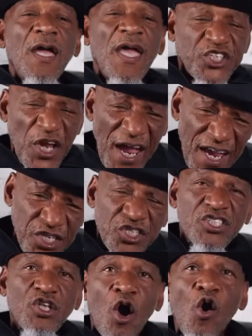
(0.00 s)
It
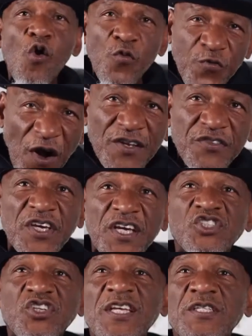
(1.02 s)
changes, the whole fucking thing
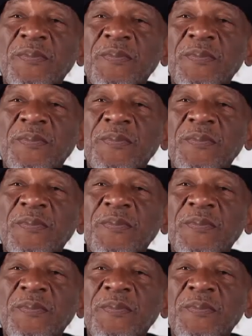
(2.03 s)
changes